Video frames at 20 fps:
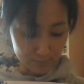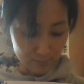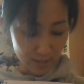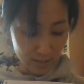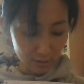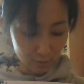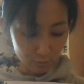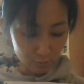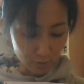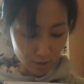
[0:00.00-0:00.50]

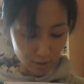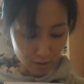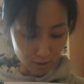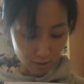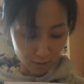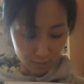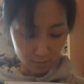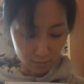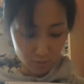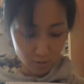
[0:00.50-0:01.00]
Black
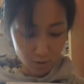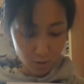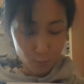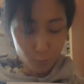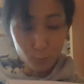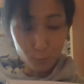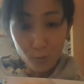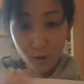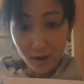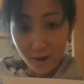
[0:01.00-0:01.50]
Crayon
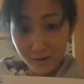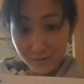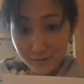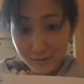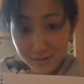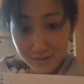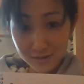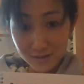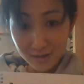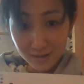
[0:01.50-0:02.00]

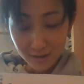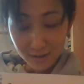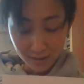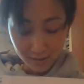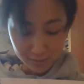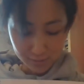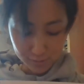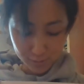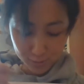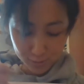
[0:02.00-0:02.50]
want
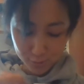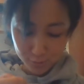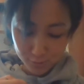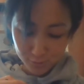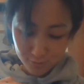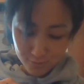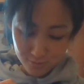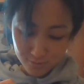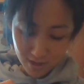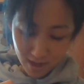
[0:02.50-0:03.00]
us to
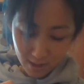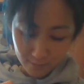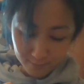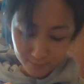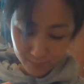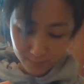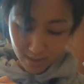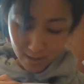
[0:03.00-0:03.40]
do that.